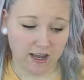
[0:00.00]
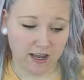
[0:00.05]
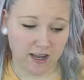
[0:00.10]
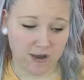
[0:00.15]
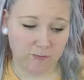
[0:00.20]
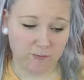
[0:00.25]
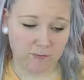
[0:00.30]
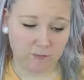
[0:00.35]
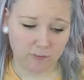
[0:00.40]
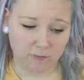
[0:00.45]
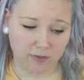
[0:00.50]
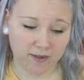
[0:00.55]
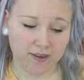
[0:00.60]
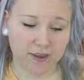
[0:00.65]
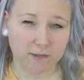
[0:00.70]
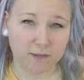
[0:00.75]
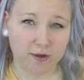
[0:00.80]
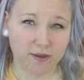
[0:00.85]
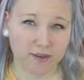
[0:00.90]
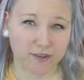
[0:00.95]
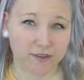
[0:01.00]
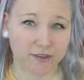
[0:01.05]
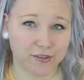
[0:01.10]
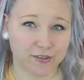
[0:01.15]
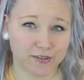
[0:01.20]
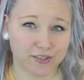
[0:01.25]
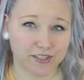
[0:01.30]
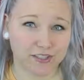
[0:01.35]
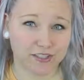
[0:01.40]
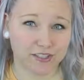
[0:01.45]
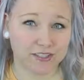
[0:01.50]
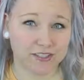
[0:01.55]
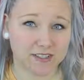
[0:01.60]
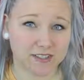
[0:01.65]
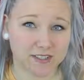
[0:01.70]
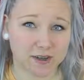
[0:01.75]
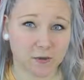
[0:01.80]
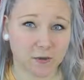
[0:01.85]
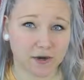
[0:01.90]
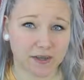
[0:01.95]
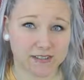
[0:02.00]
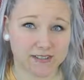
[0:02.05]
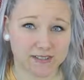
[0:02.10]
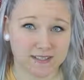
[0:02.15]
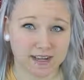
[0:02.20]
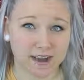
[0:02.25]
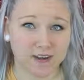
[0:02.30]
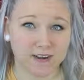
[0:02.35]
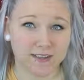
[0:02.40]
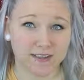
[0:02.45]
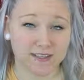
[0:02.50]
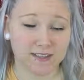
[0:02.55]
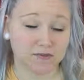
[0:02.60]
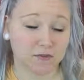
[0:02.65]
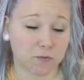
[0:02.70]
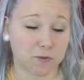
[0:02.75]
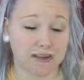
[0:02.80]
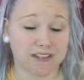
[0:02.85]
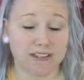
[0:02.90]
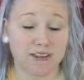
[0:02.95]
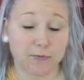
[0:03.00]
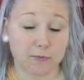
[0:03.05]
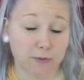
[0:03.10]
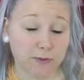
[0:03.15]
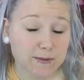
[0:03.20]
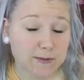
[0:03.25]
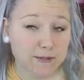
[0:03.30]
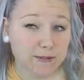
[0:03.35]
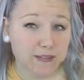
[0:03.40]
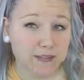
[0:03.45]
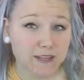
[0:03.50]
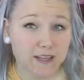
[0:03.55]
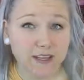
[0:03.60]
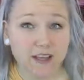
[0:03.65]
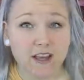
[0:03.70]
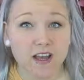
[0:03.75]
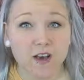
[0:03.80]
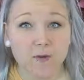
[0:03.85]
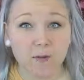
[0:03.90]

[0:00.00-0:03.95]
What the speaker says: I think I'm going to use this just because I want to see how it does for myself personally.